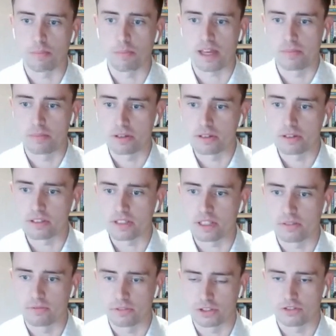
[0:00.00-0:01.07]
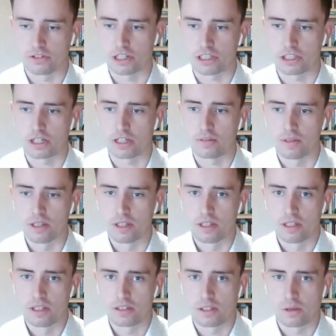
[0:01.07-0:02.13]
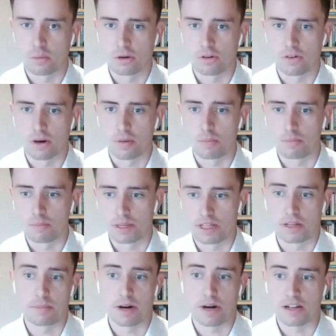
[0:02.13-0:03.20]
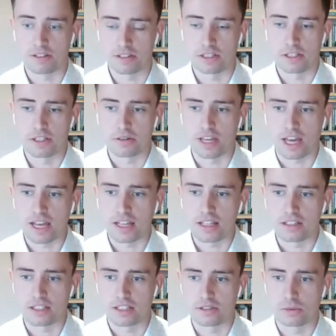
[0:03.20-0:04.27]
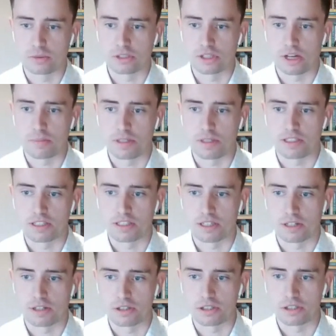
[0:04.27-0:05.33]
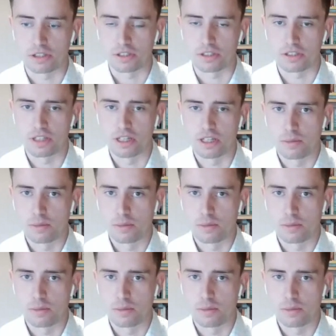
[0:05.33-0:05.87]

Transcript: payments infrastructure. So one of our bigger brands in the UK is All Star Business Solutions.